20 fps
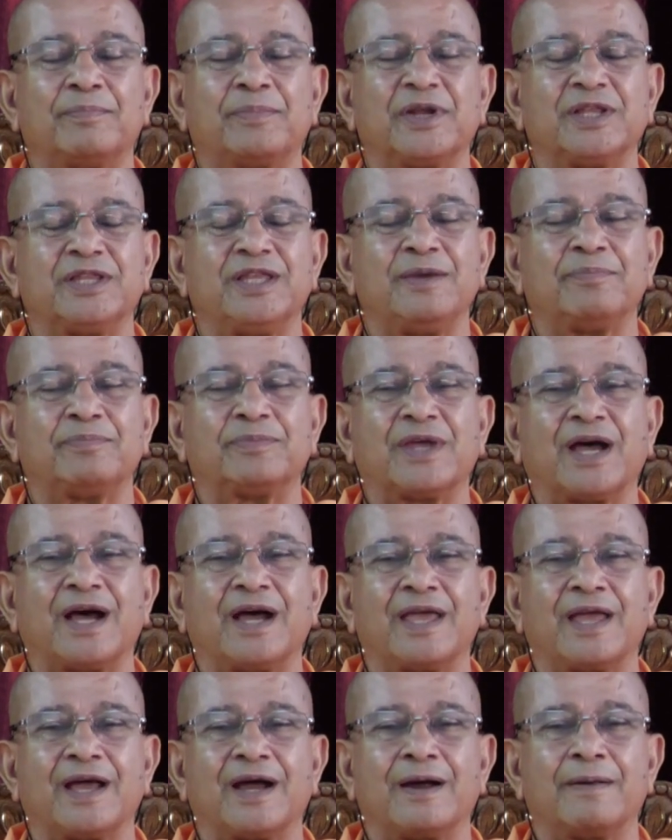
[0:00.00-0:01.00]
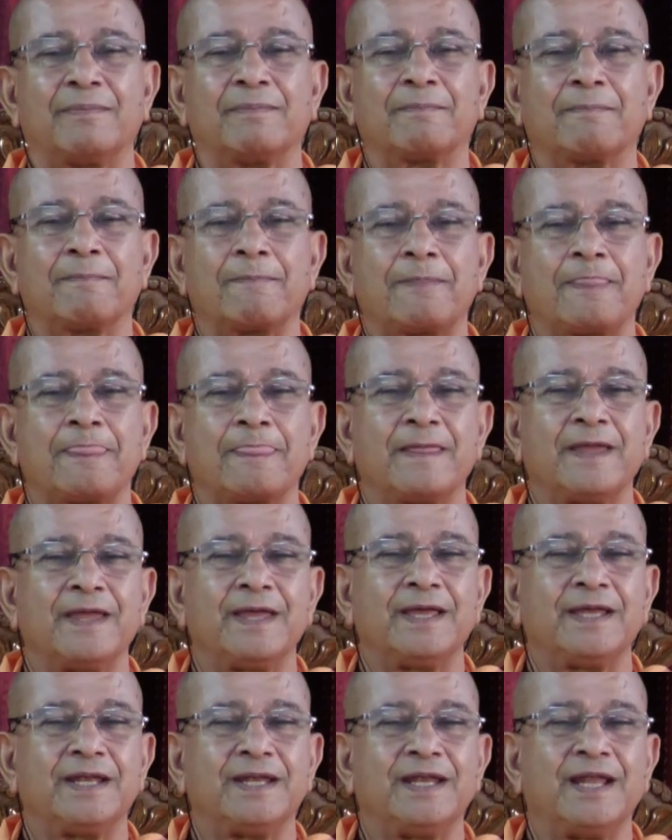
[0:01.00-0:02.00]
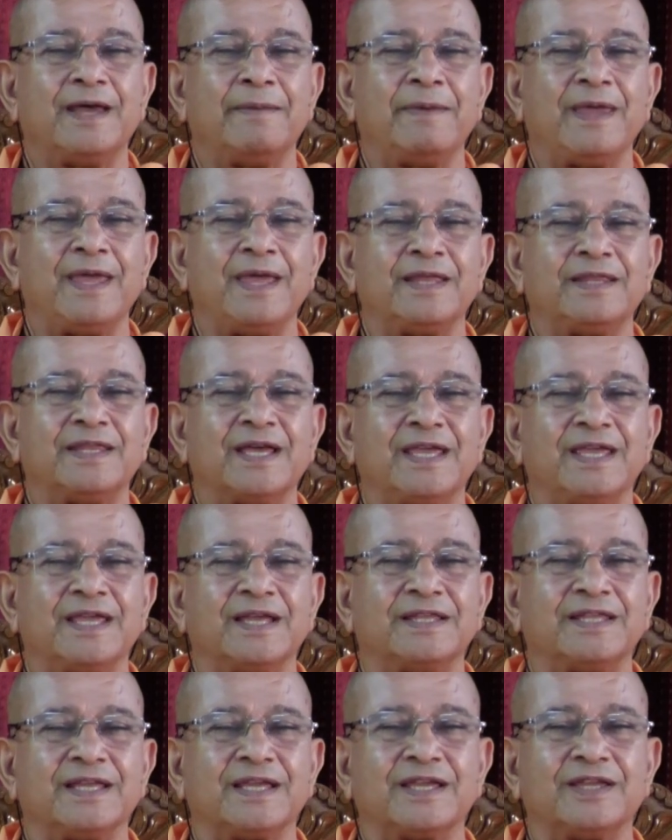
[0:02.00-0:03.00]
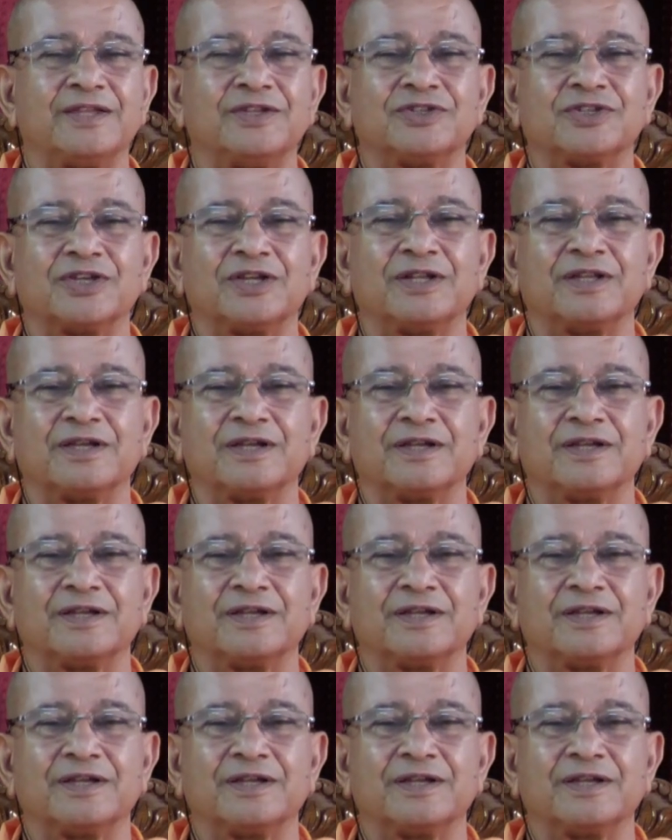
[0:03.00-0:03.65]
pradiptayam name dahyati kinchana.